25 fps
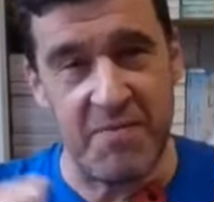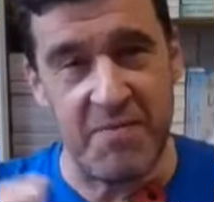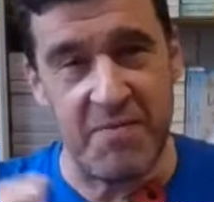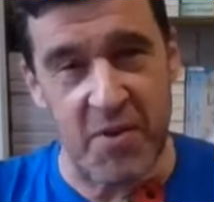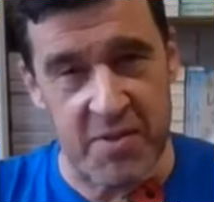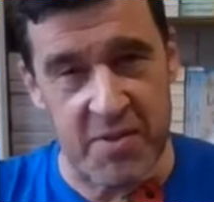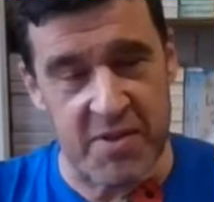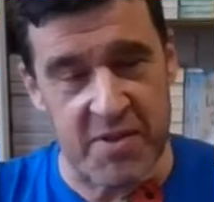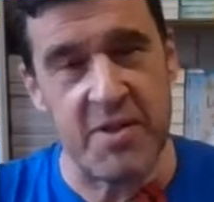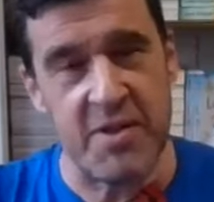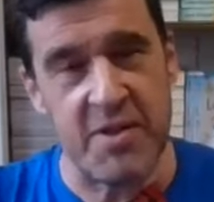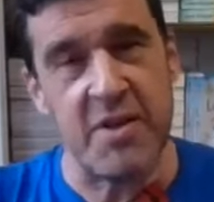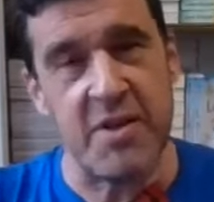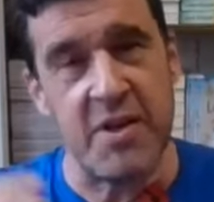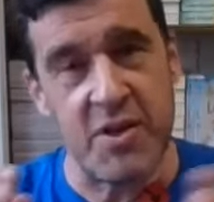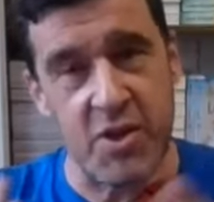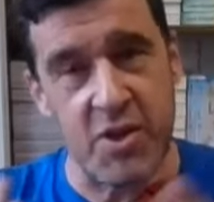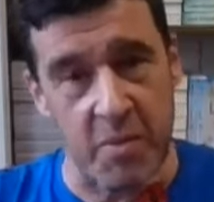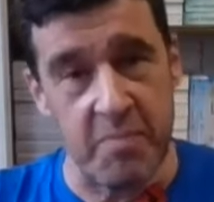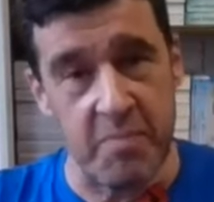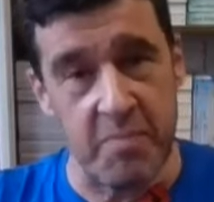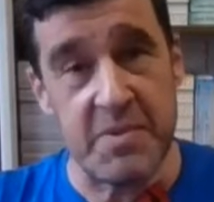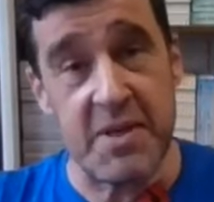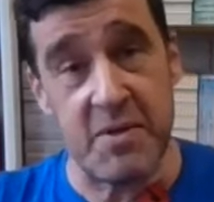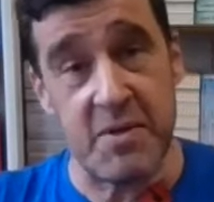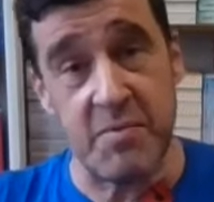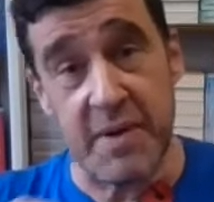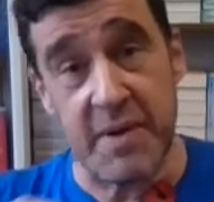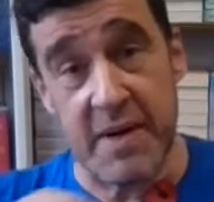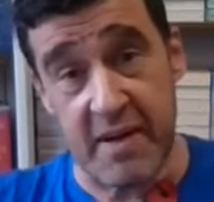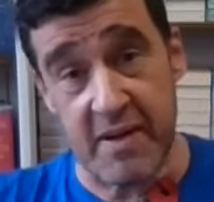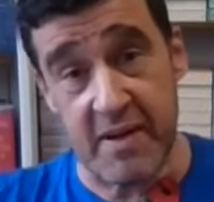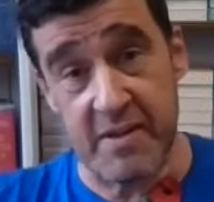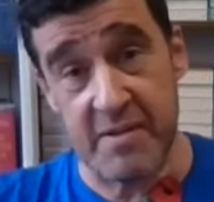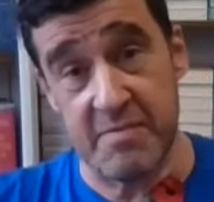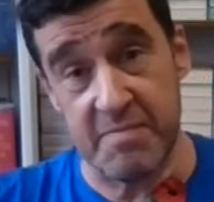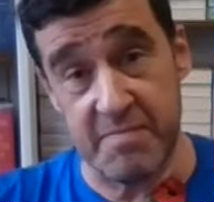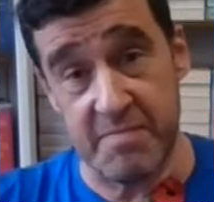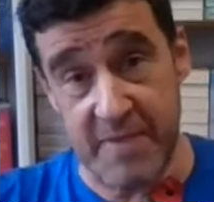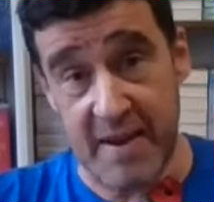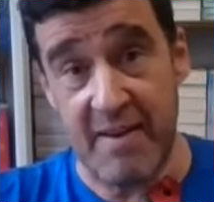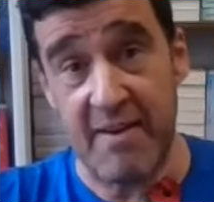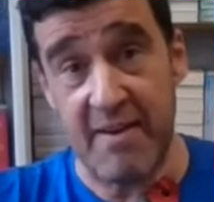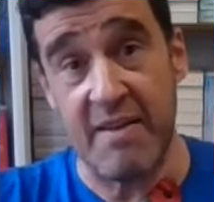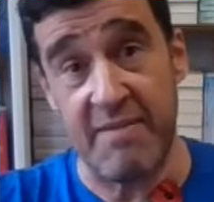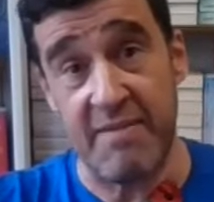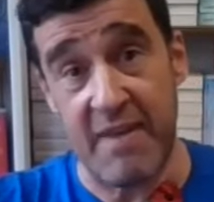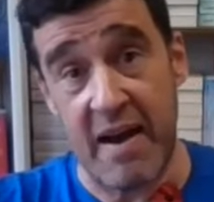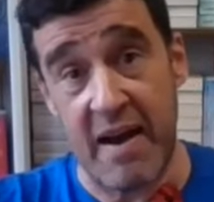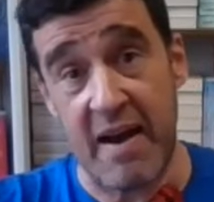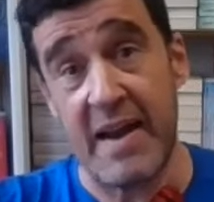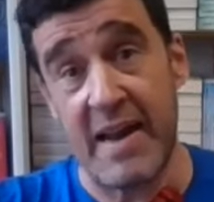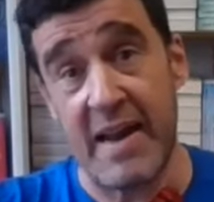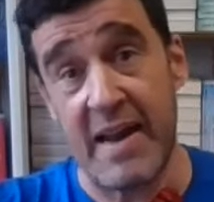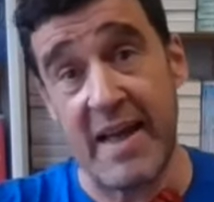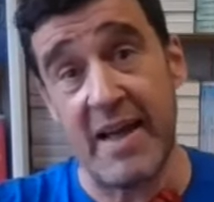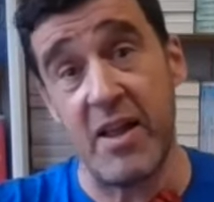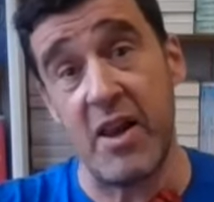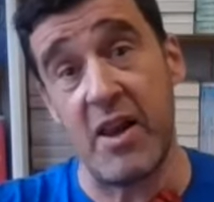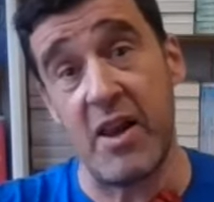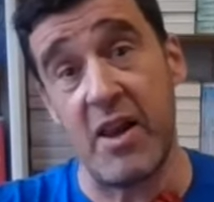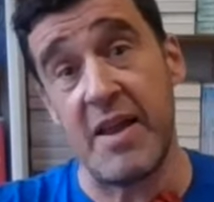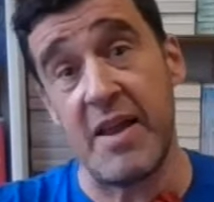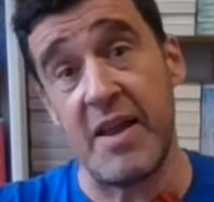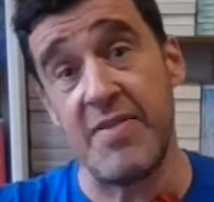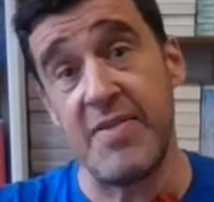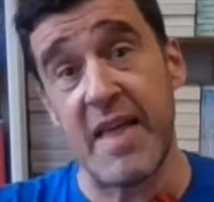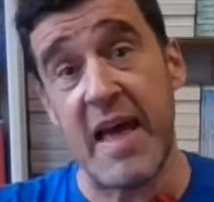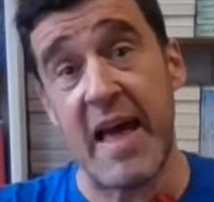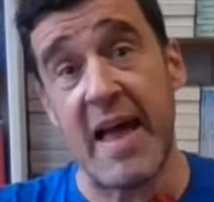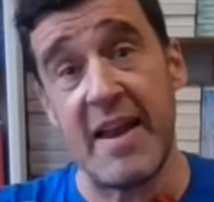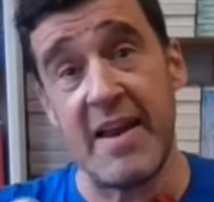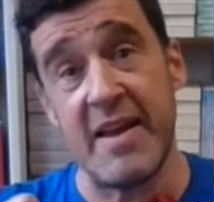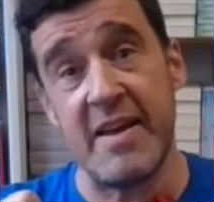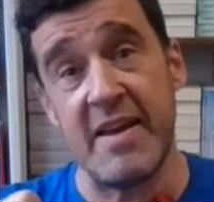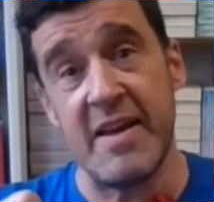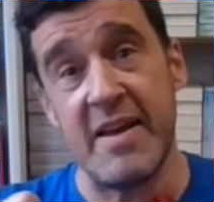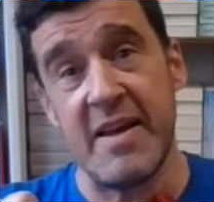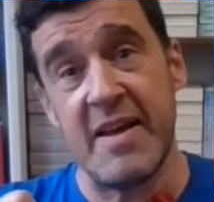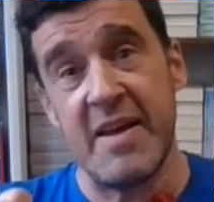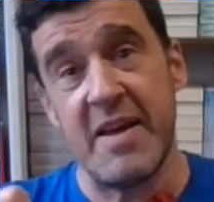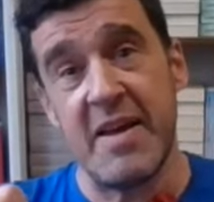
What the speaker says: fostered and adopted when I was very, very little, and then